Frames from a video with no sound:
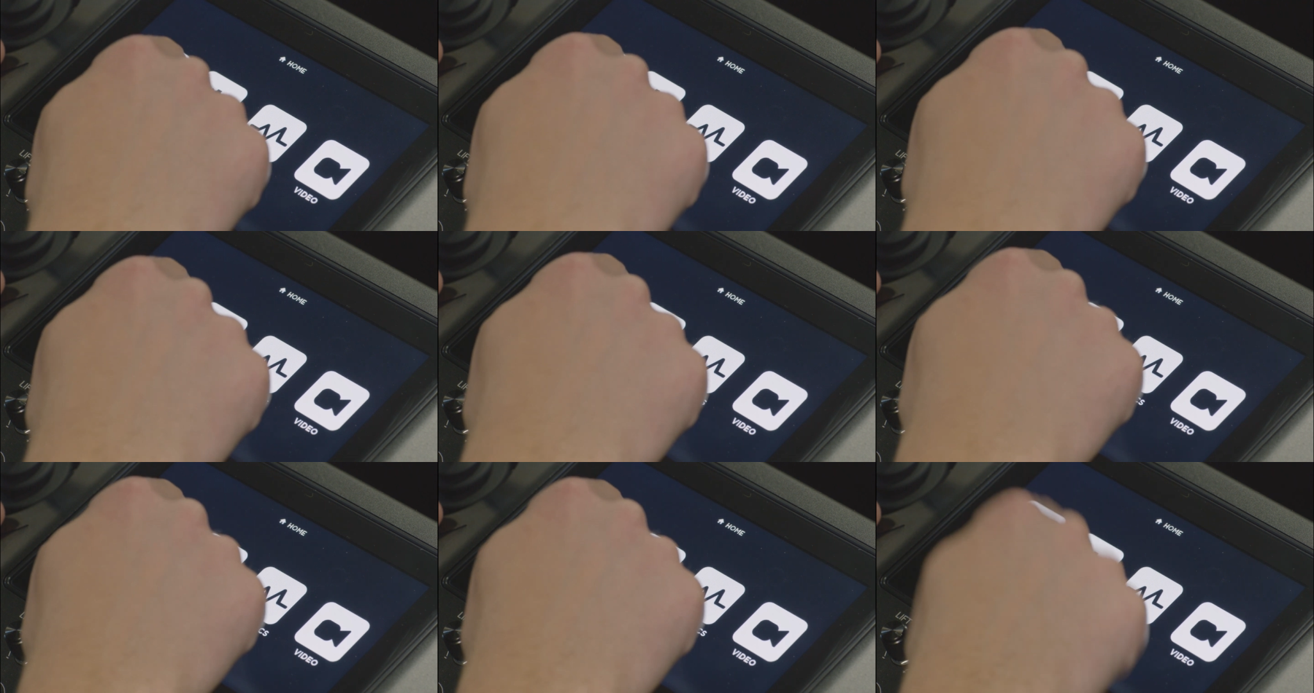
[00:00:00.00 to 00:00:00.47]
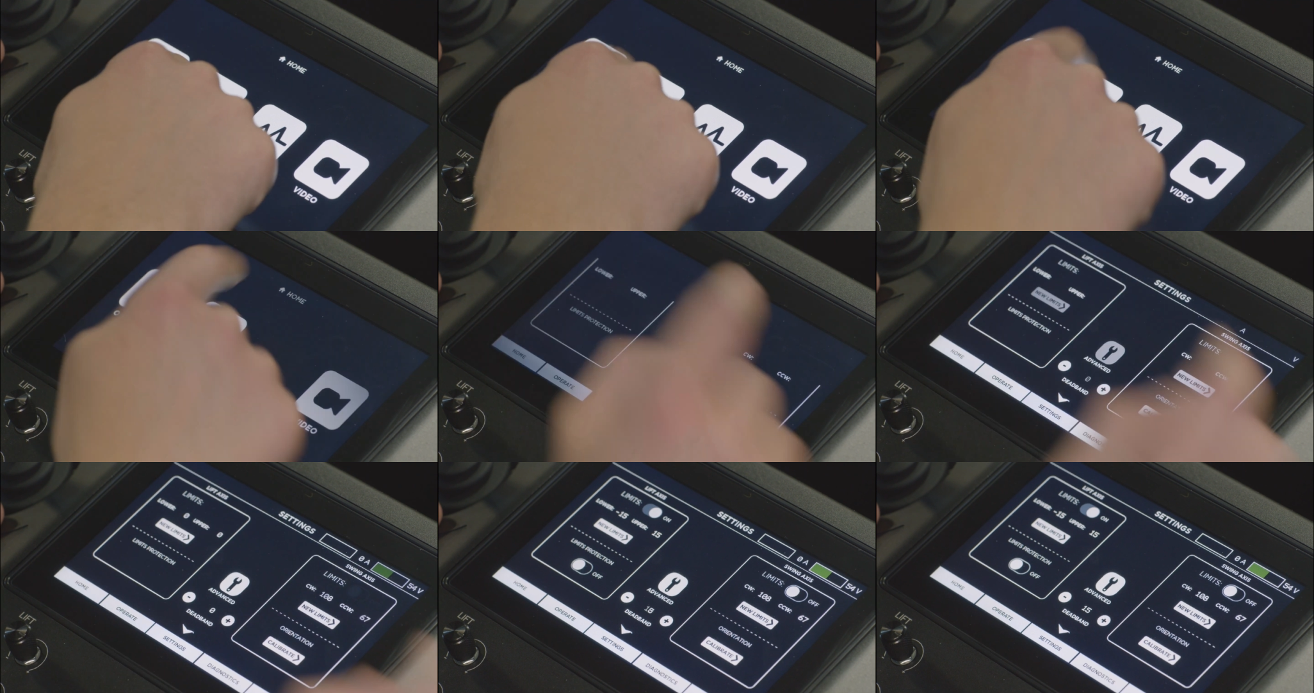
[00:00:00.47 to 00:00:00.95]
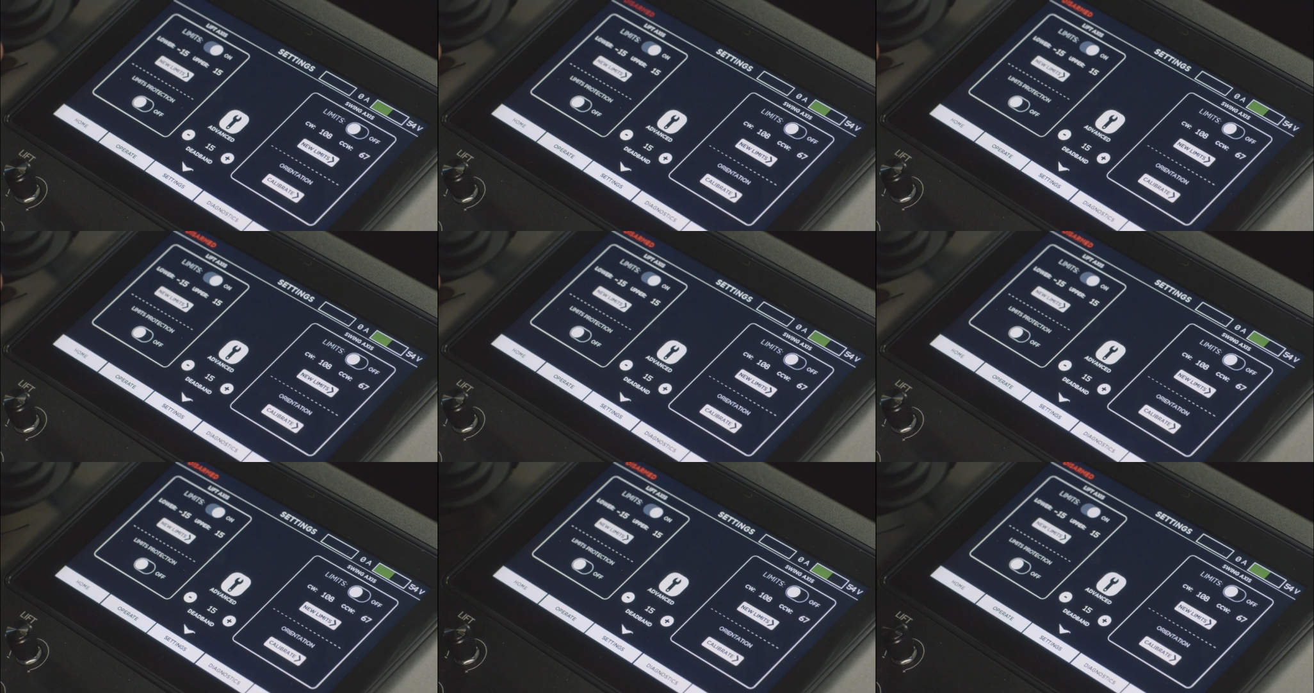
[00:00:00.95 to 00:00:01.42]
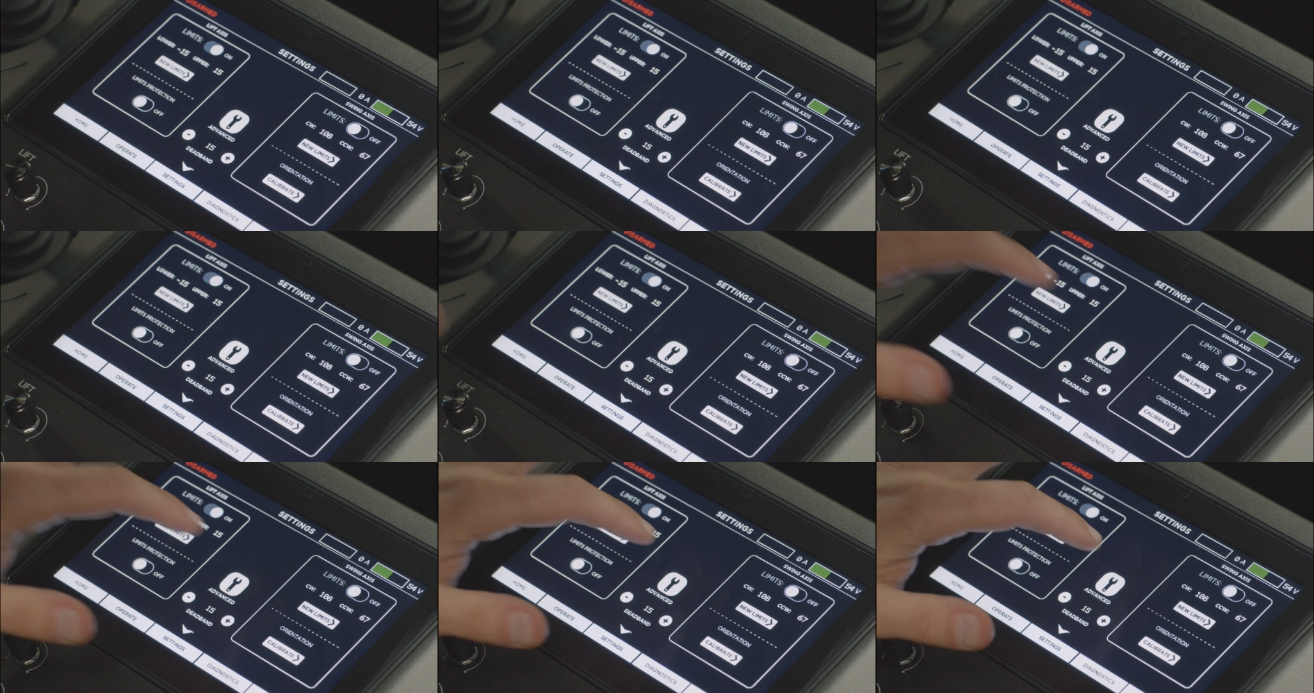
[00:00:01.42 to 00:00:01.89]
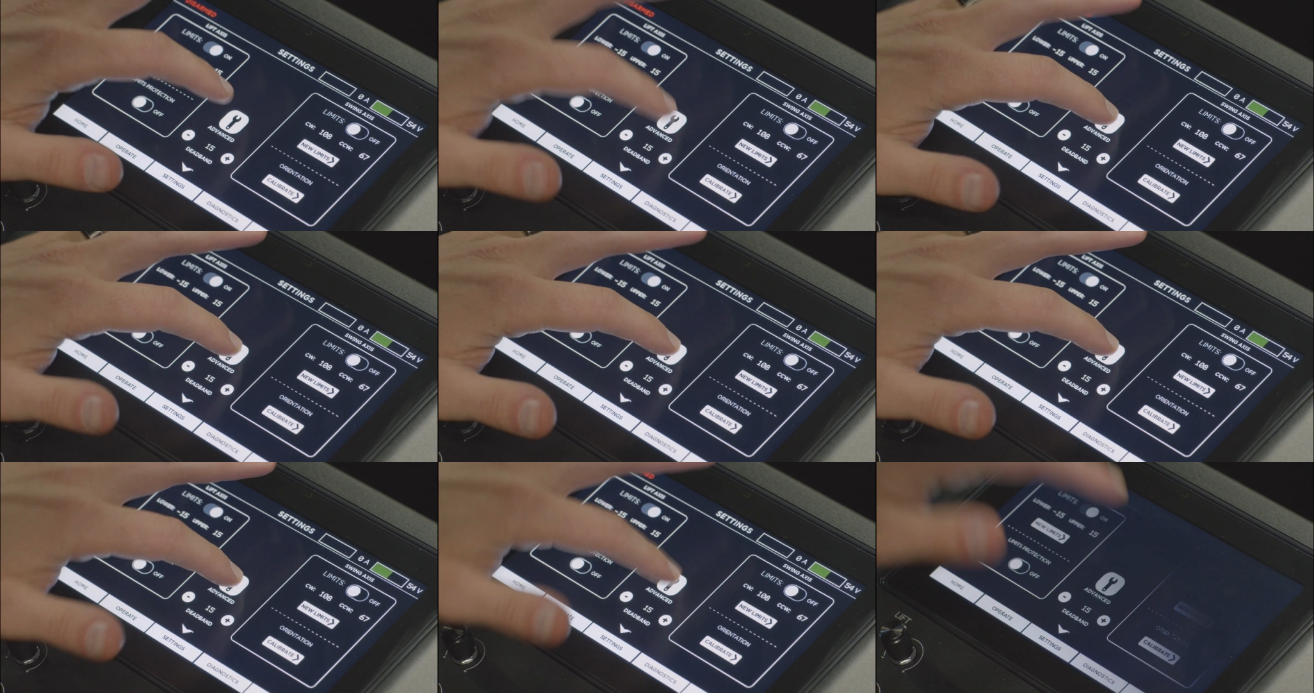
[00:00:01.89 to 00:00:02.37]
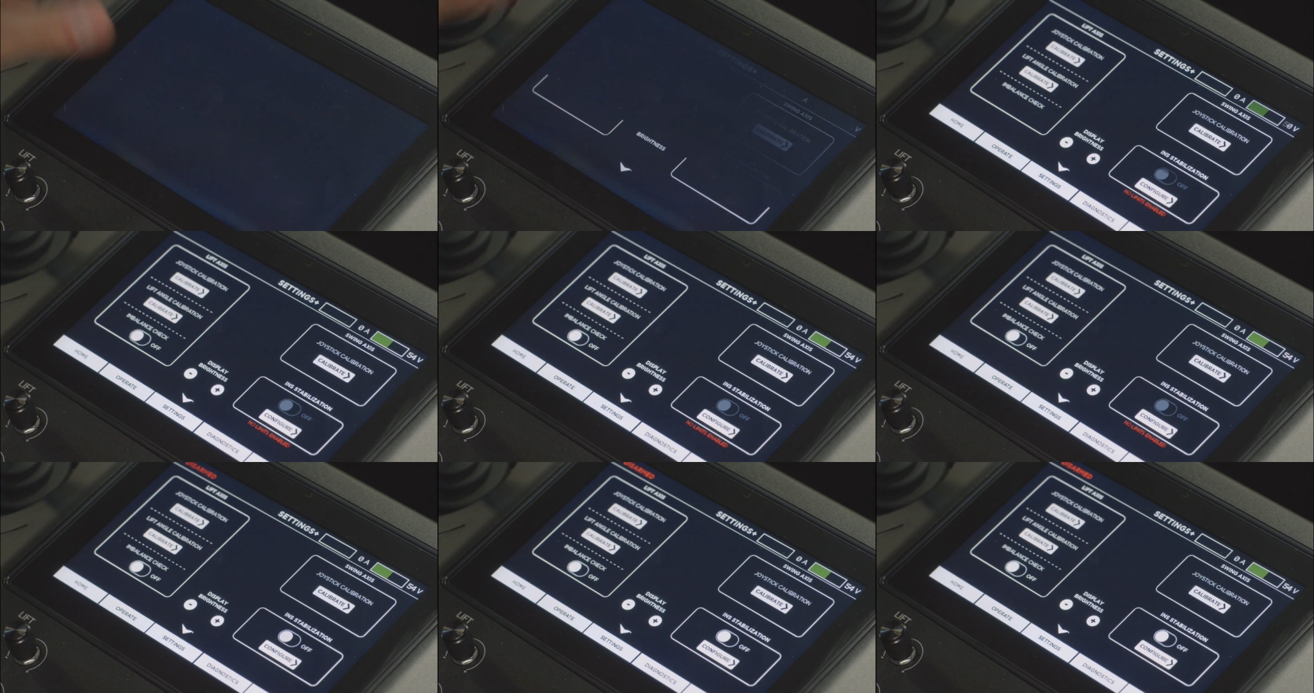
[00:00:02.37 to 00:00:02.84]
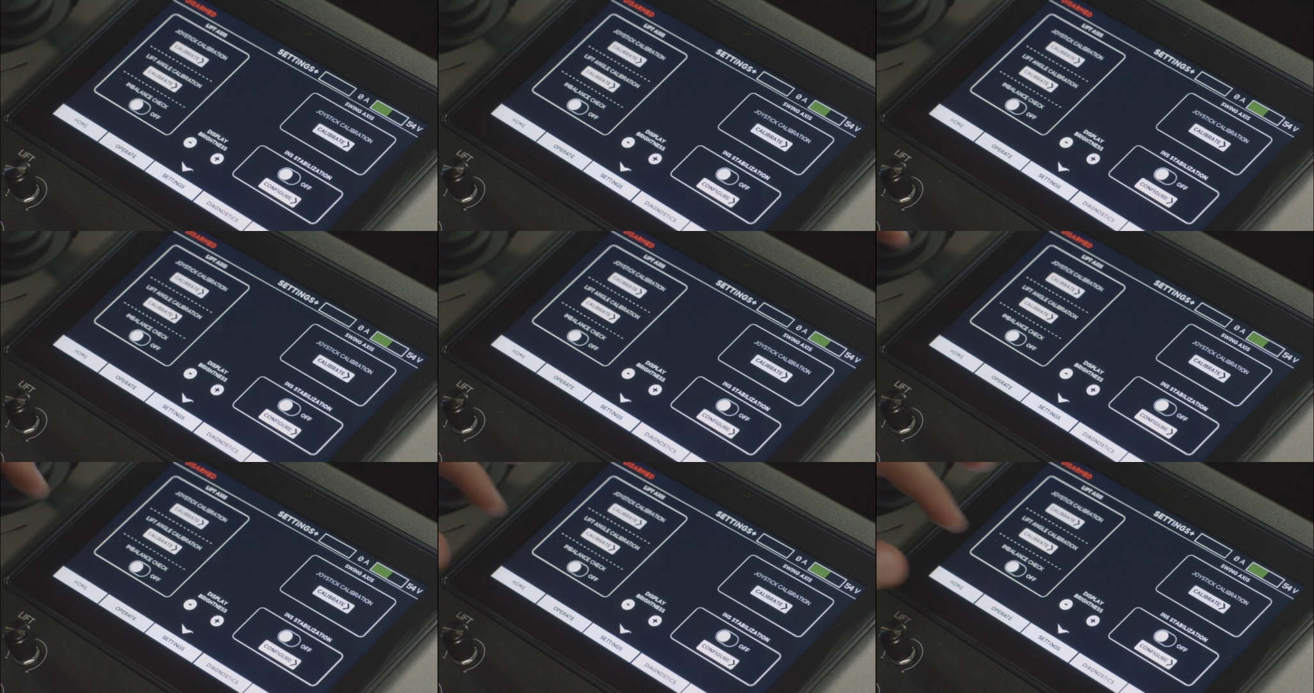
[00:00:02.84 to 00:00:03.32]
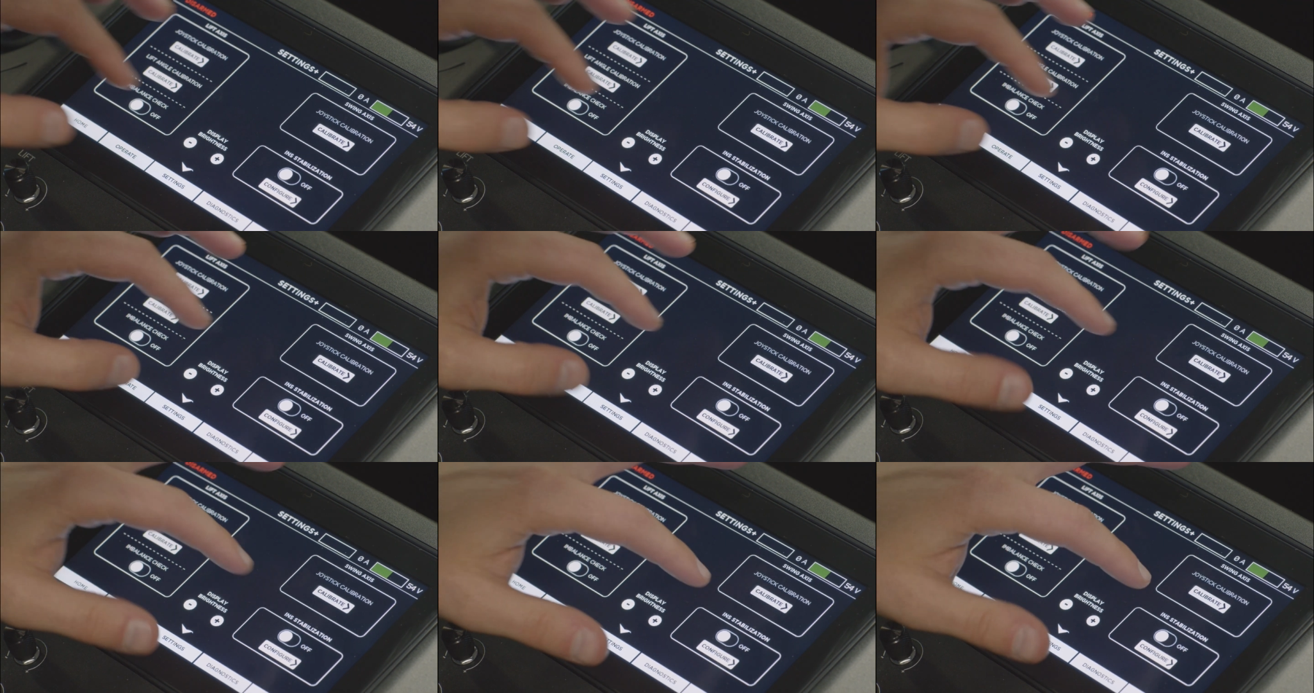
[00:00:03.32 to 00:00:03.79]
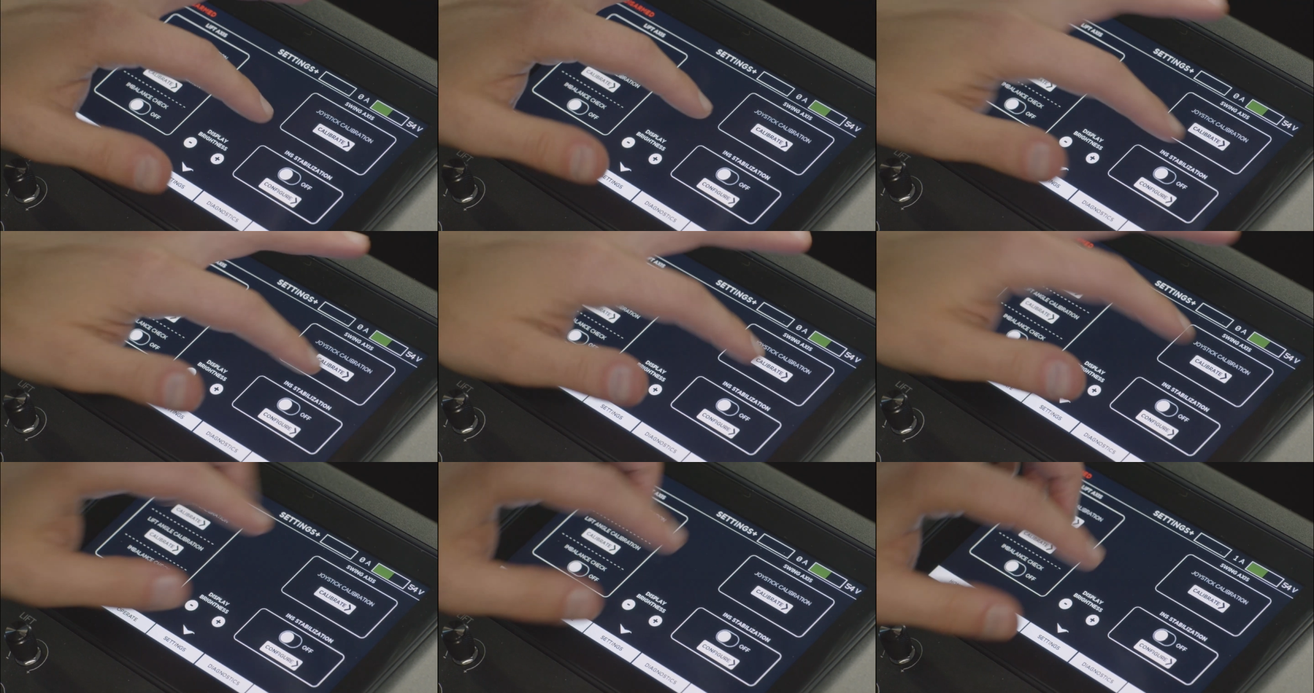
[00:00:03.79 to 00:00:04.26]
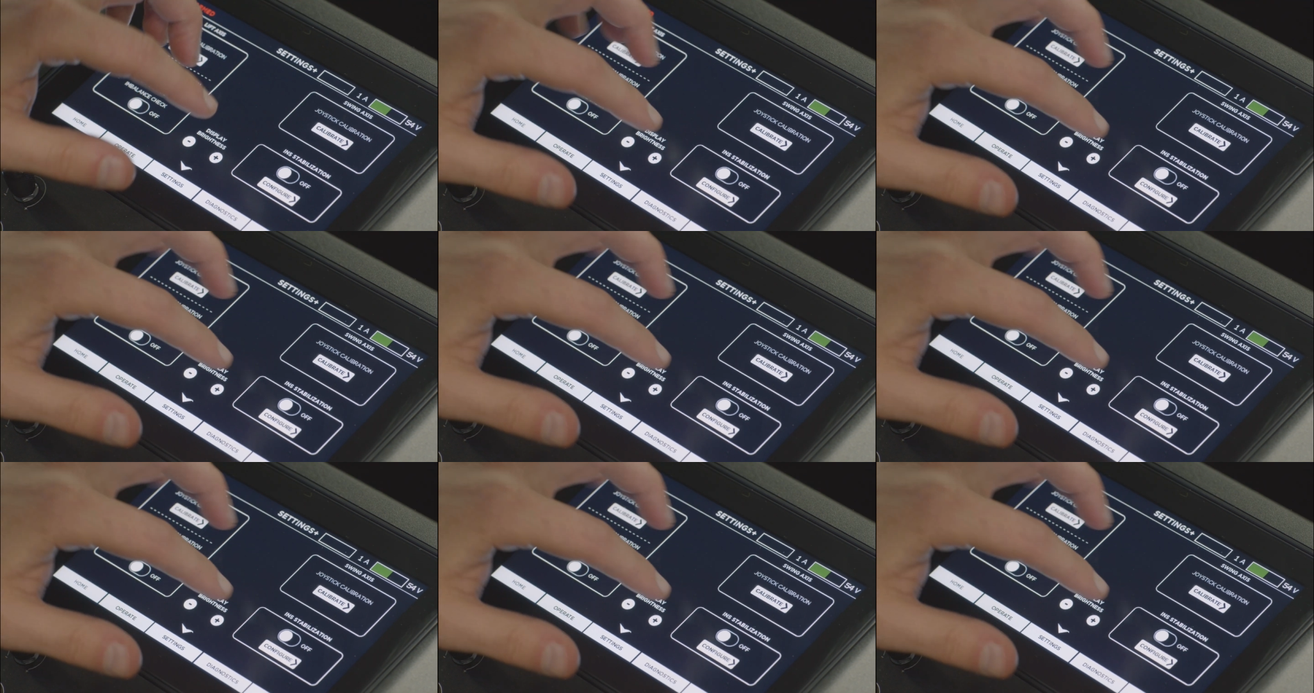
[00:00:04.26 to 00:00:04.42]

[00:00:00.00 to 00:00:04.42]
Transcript: (no speaker visible)